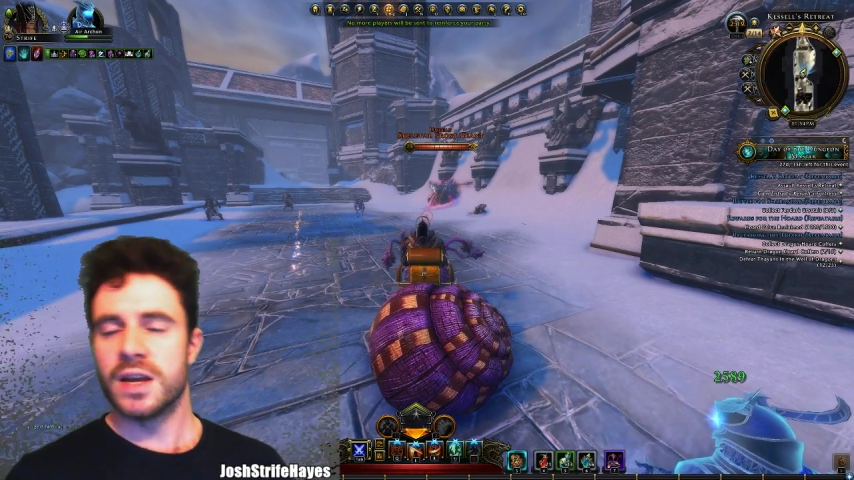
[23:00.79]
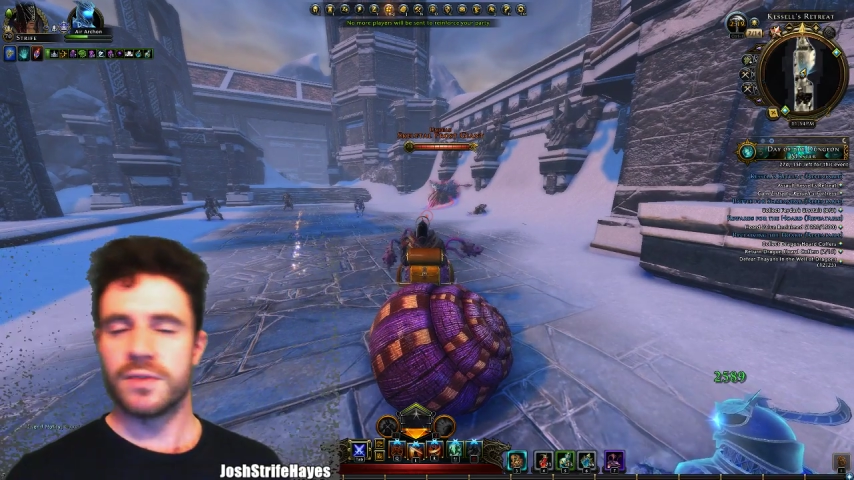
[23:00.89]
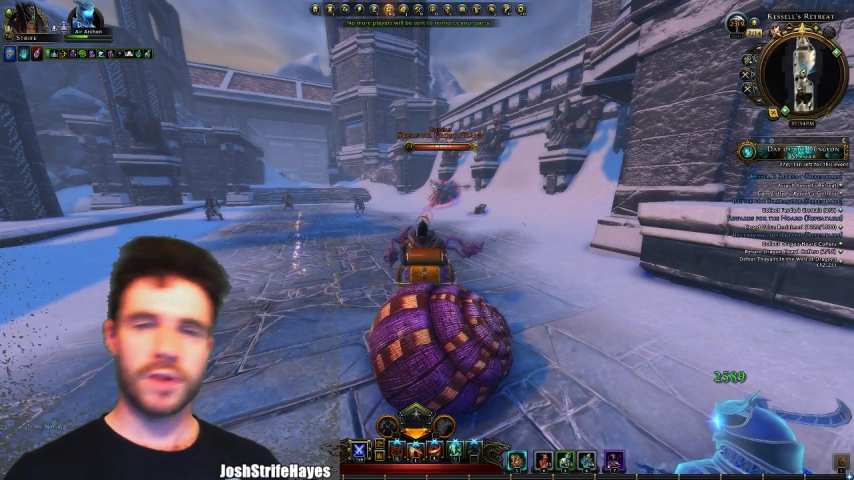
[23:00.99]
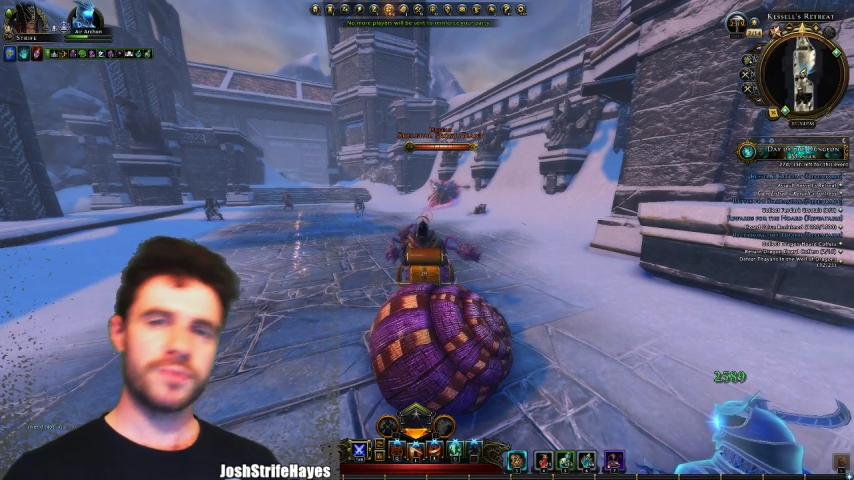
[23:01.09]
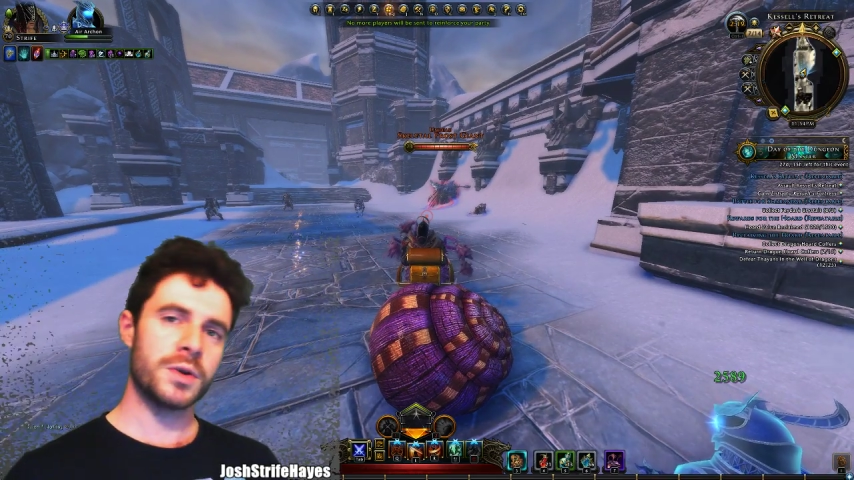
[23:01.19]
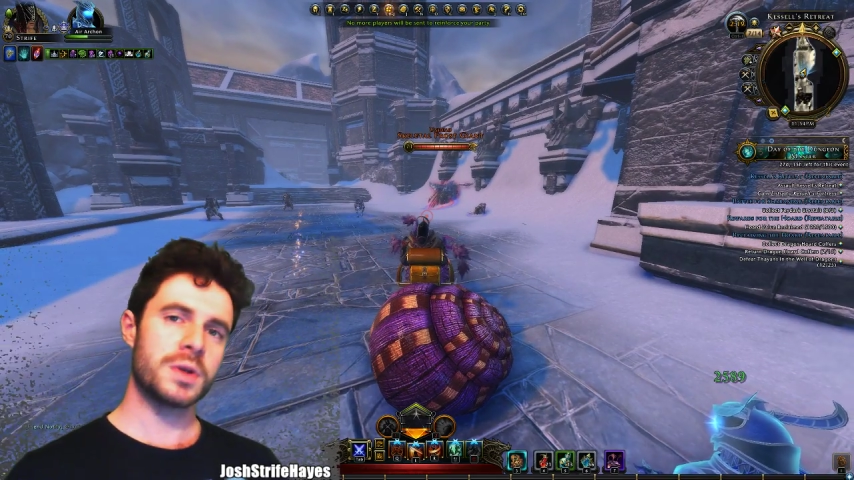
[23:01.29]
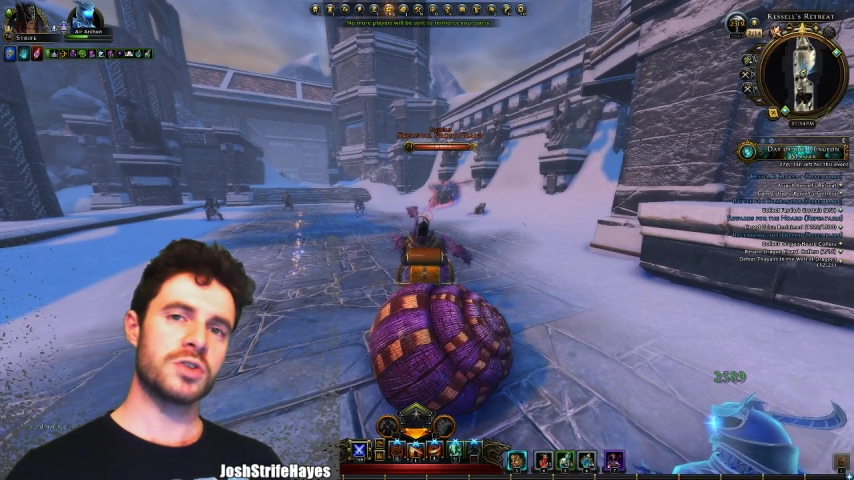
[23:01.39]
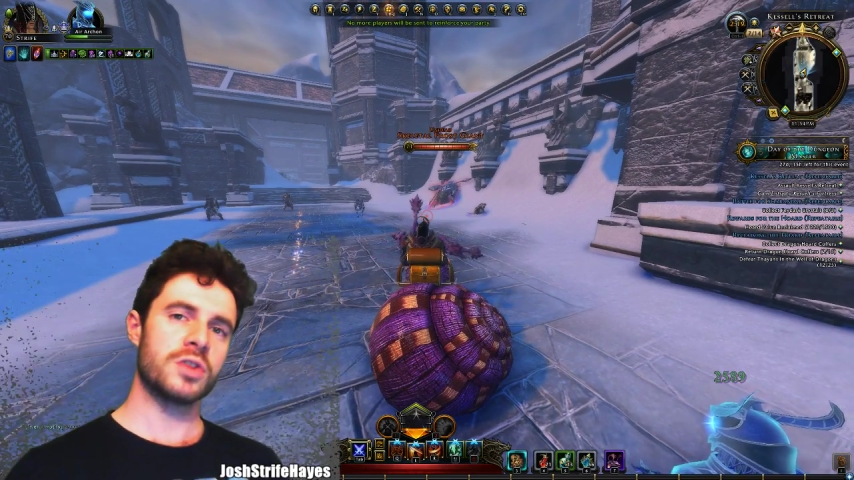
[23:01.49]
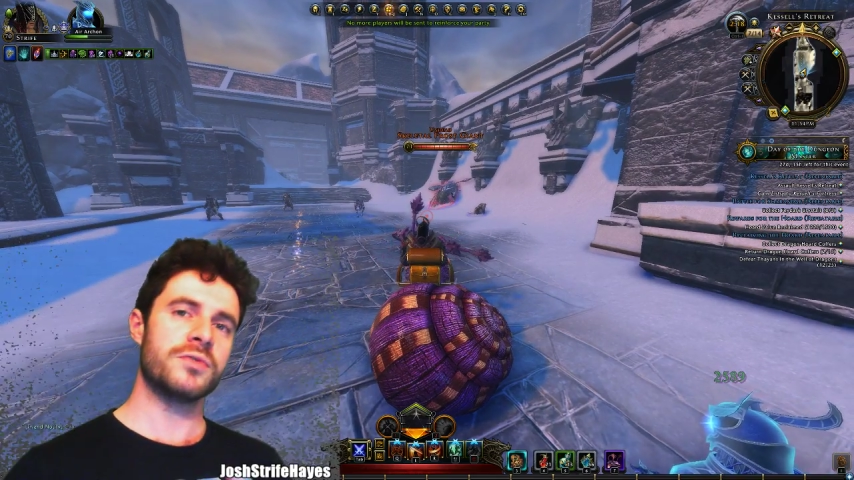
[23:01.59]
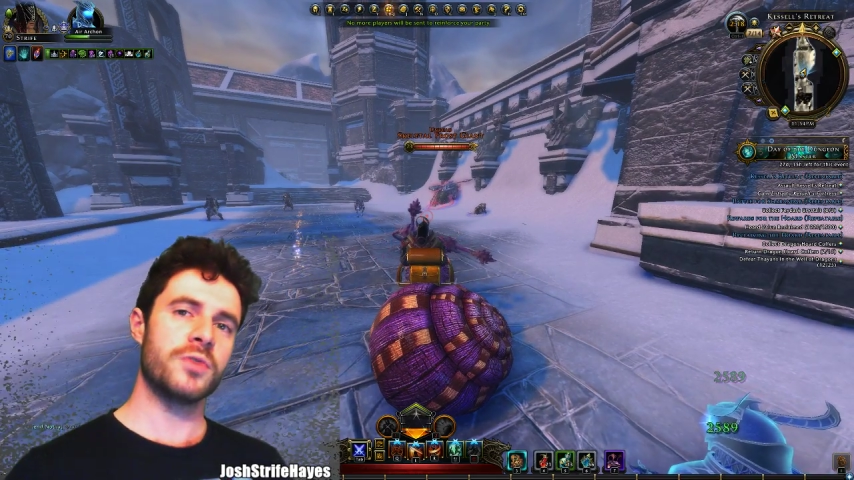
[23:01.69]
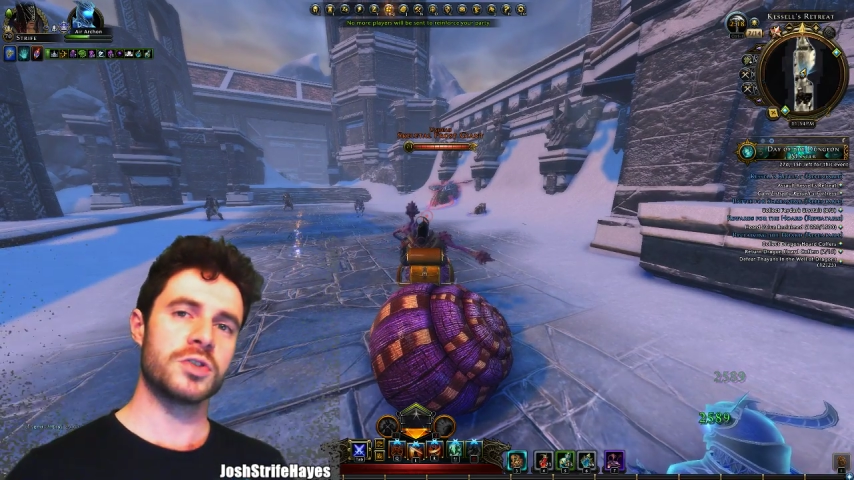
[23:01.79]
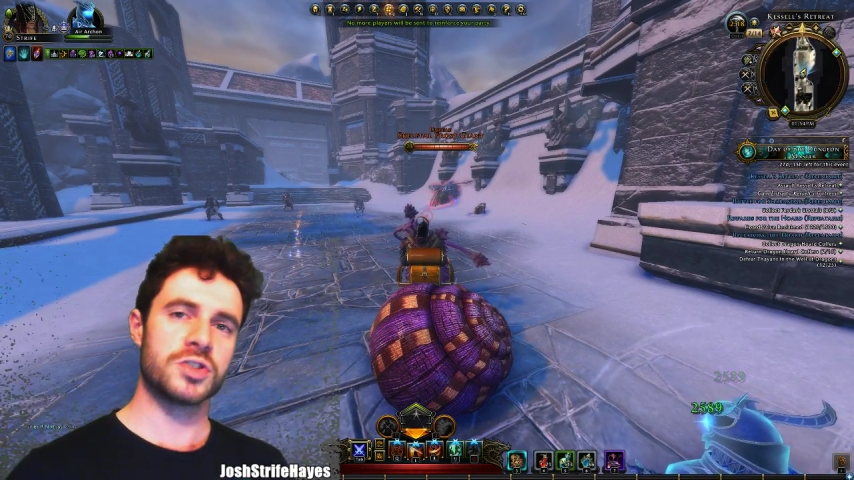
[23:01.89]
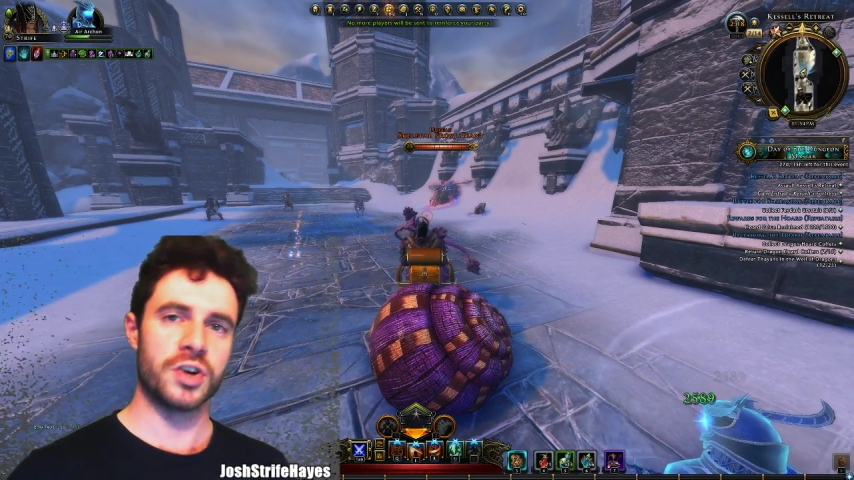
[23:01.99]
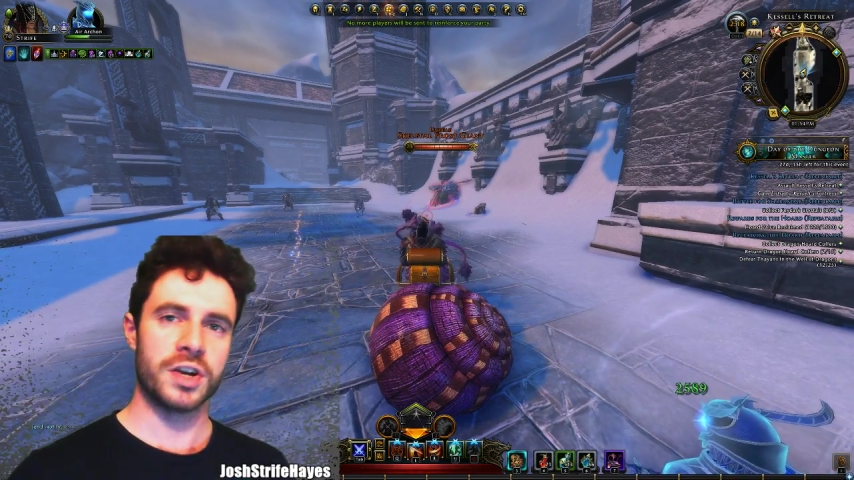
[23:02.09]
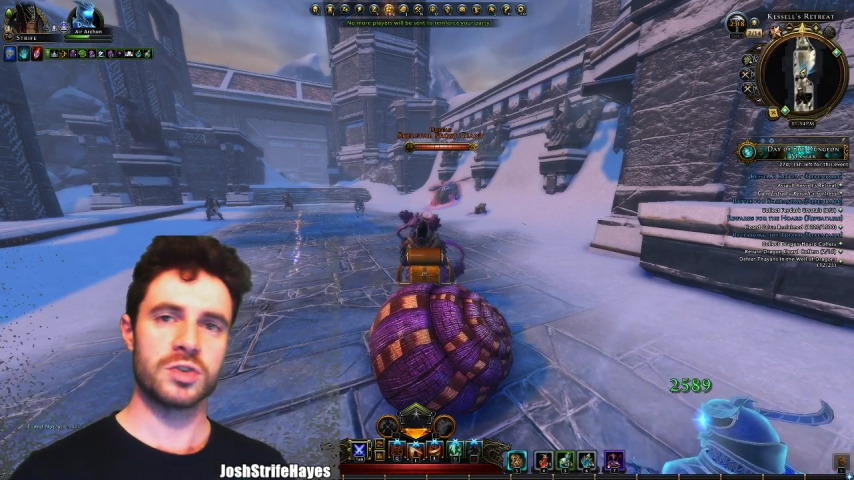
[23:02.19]
If I focus on the Frost
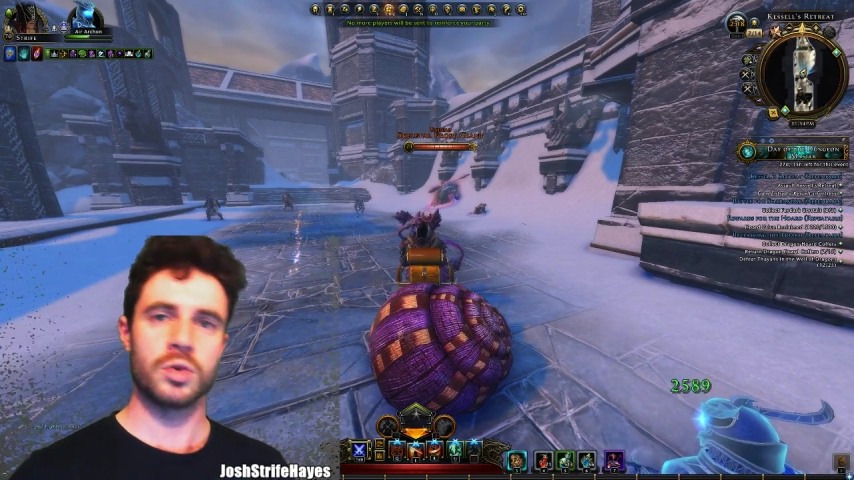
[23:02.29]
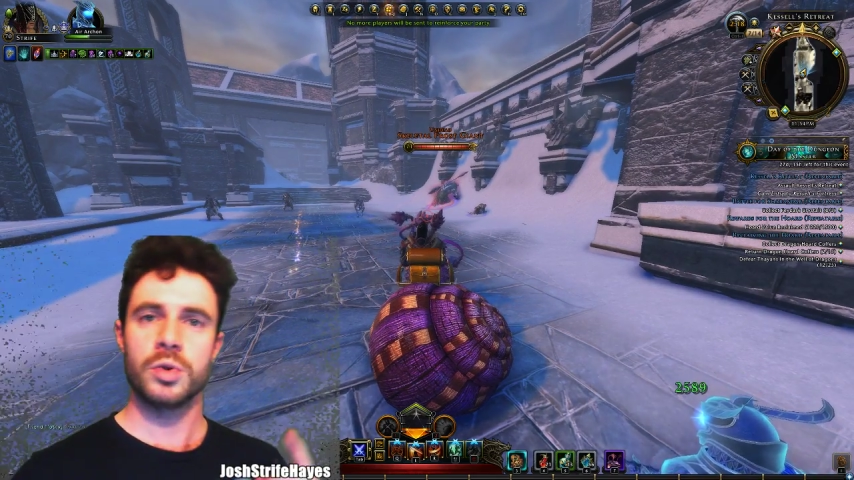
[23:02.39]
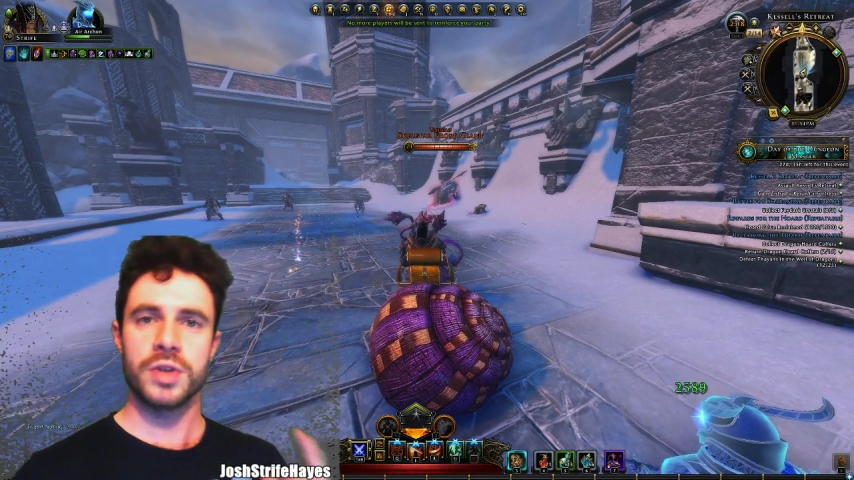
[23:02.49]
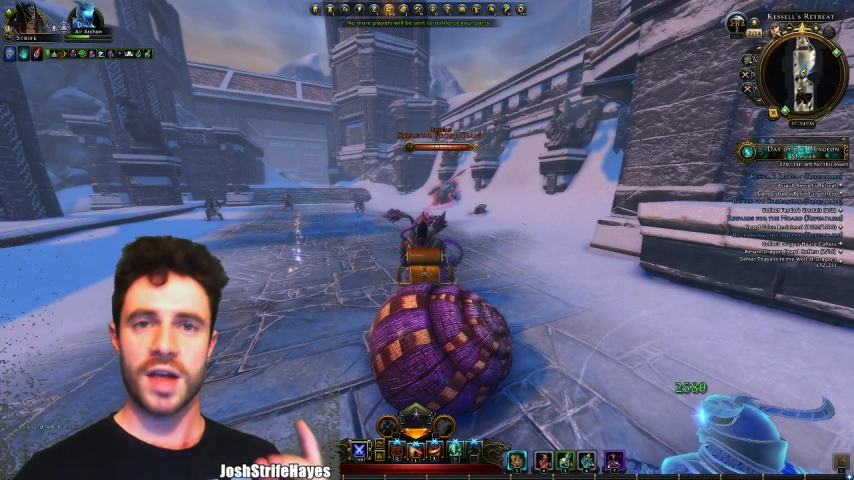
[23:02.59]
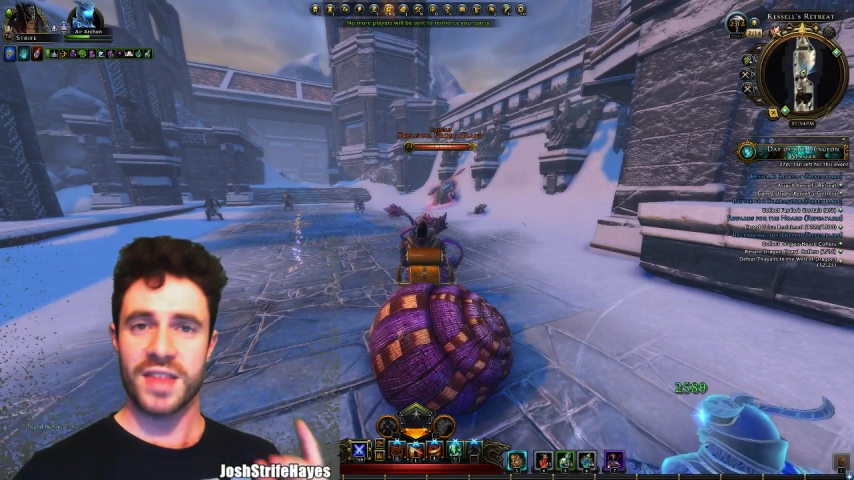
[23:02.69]
Giant, all the other